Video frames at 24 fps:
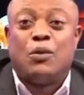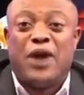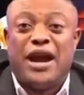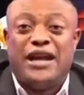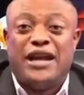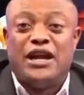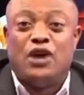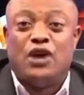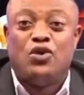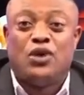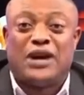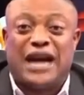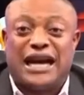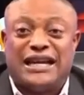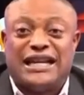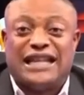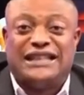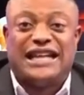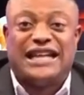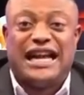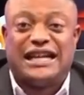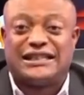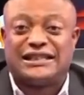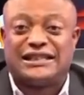way they look at the
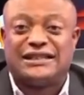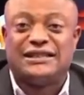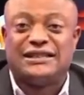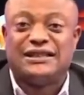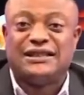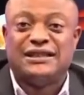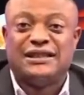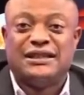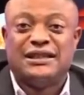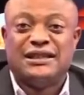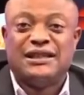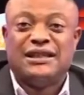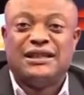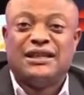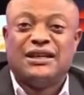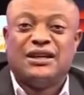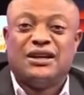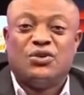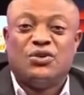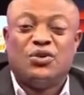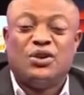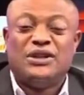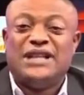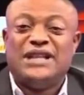judge.
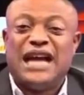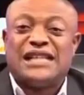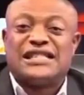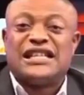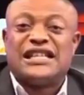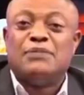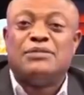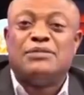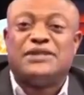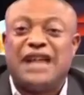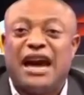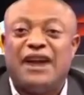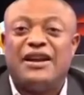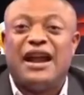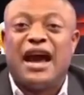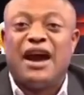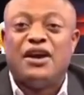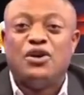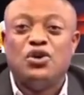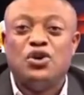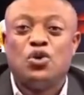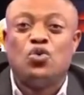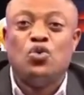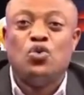Odi asem tiana
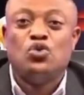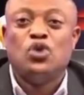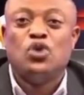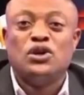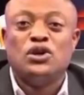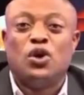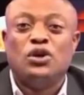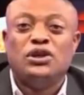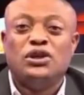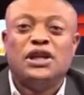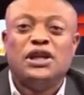you good,